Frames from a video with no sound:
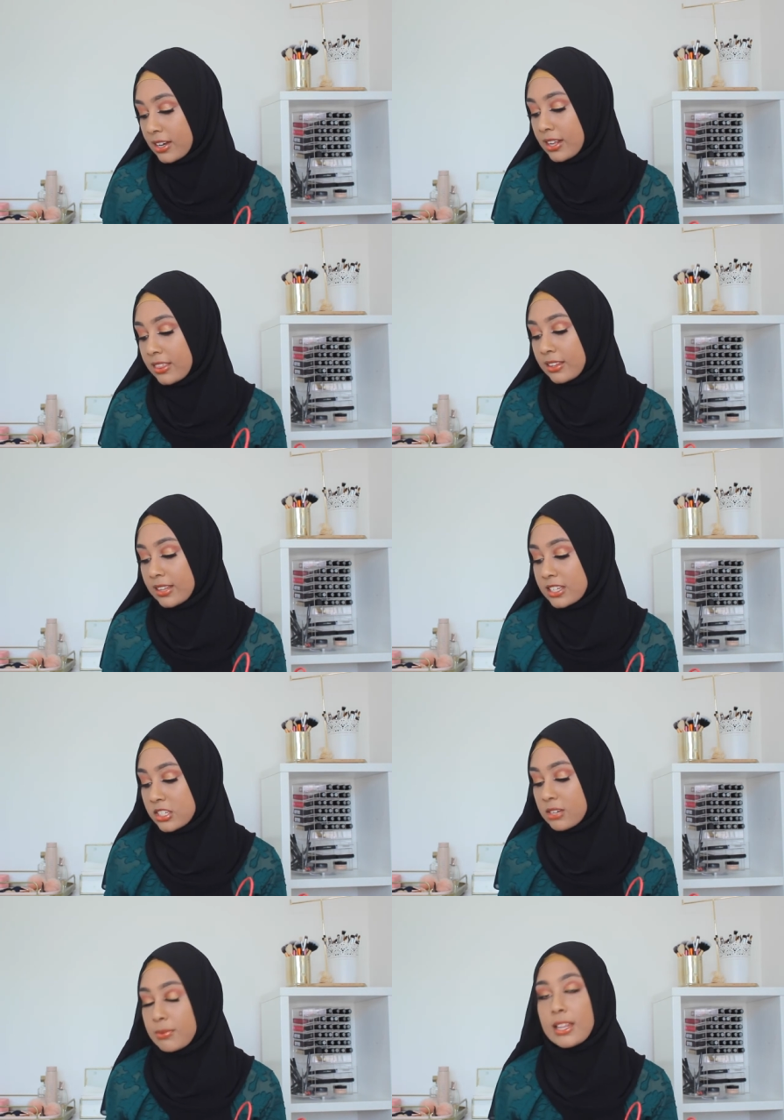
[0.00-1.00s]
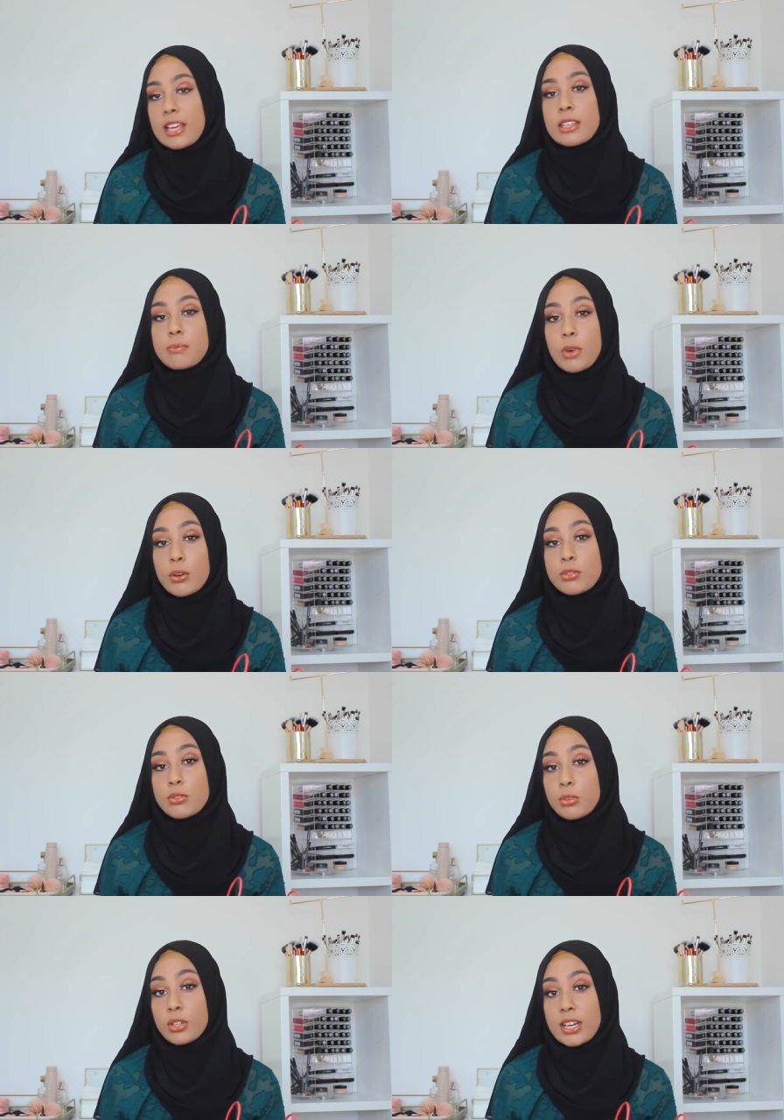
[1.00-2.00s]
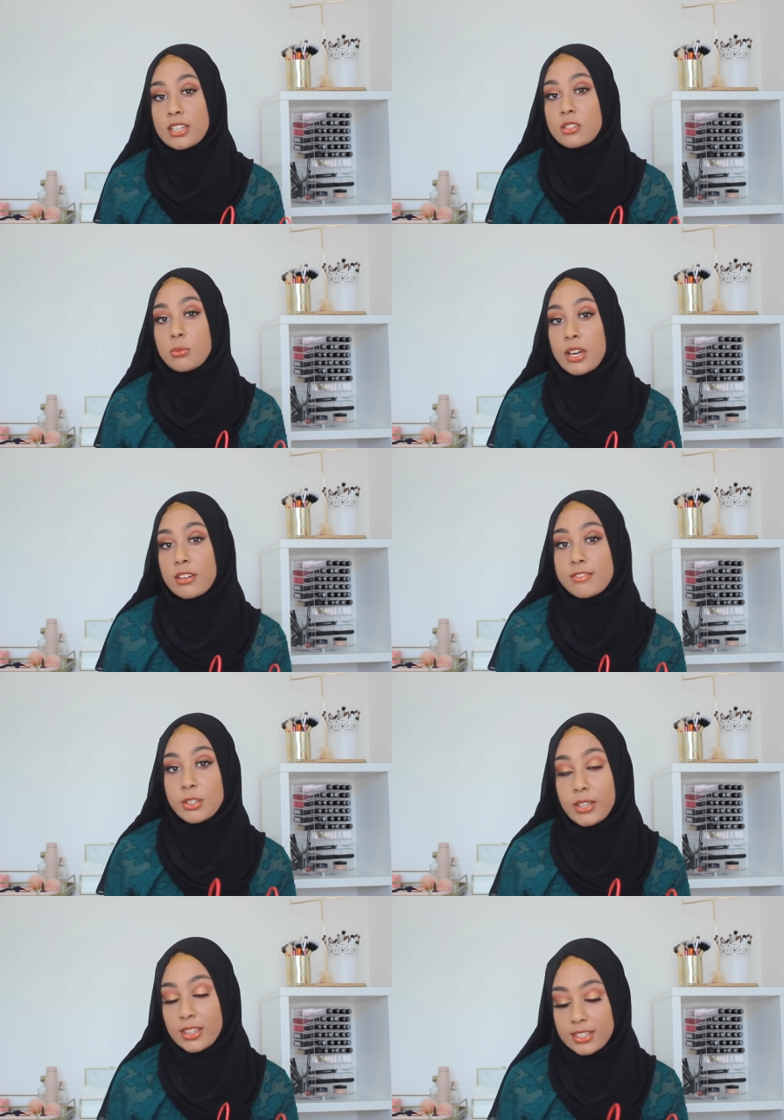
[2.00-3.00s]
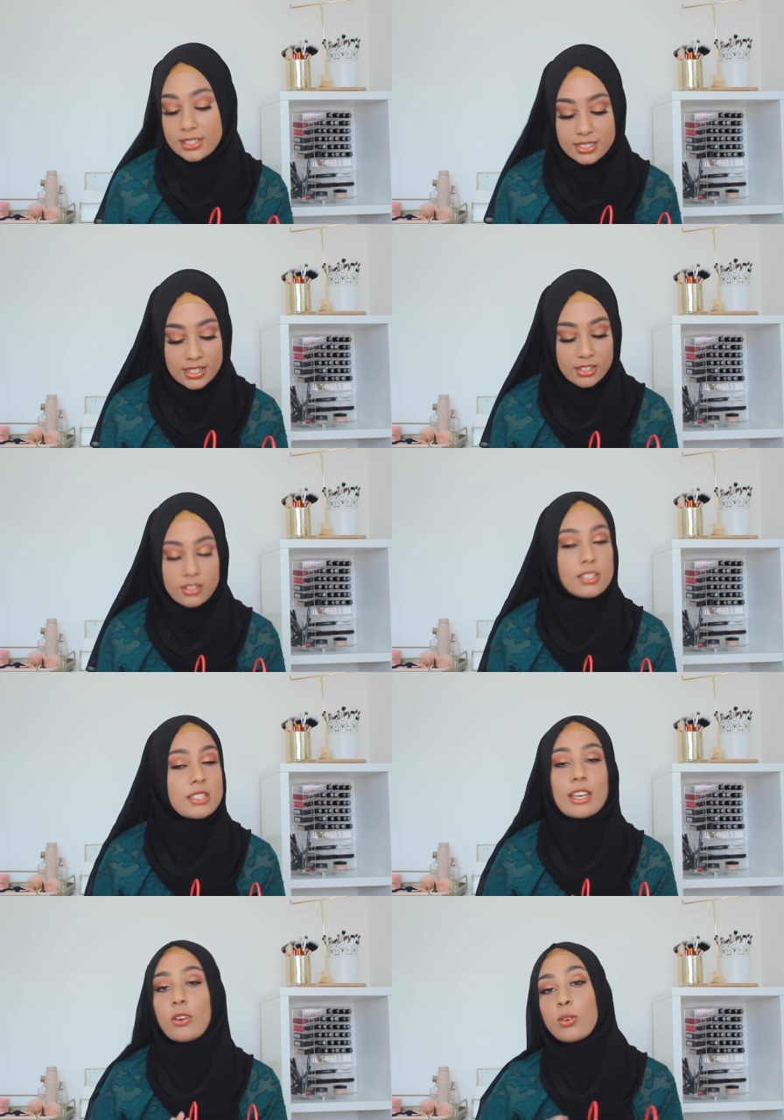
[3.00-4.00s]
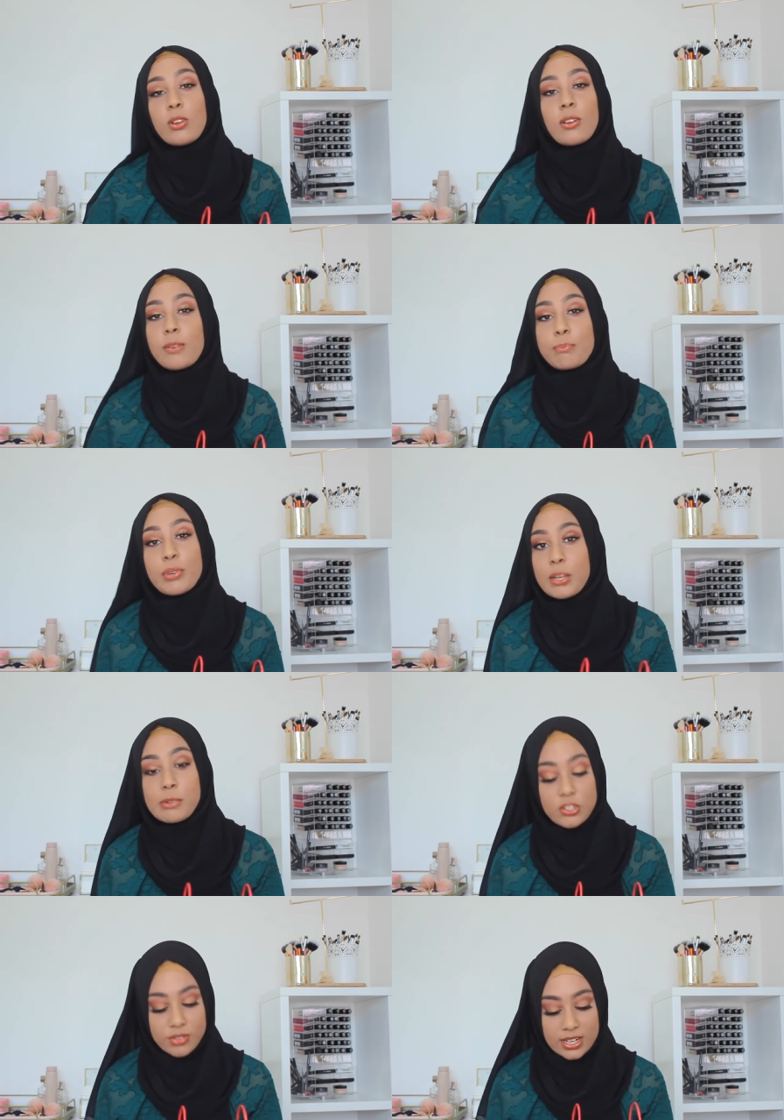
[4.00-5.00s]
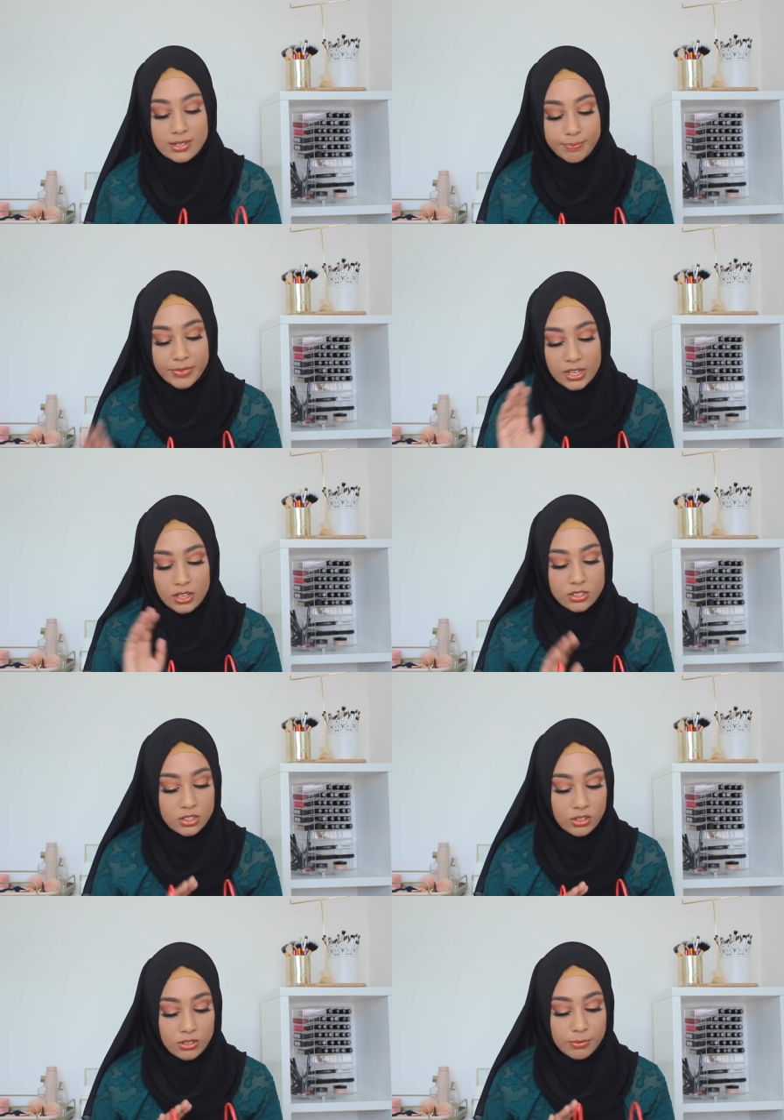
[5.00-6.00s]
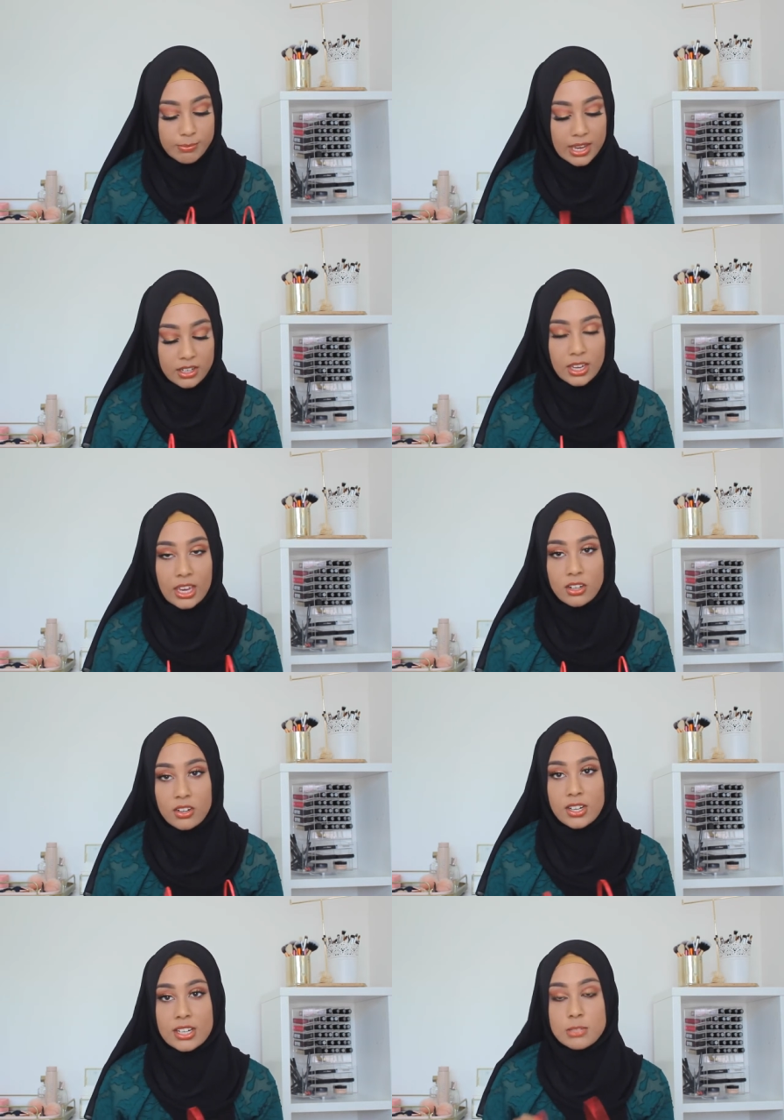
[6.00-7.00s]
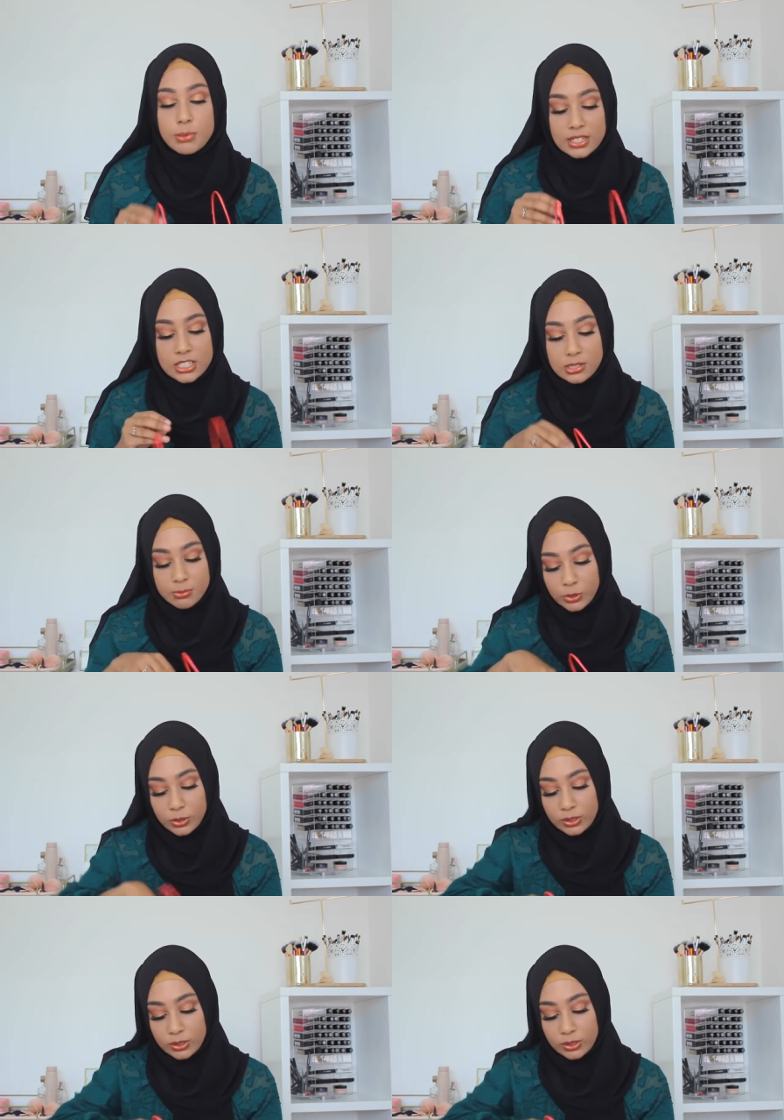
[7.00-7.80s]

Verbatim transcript: And I think that's going to be like the most organized way of doing this. So it's like all pretty much random. So MAC category is pretty small.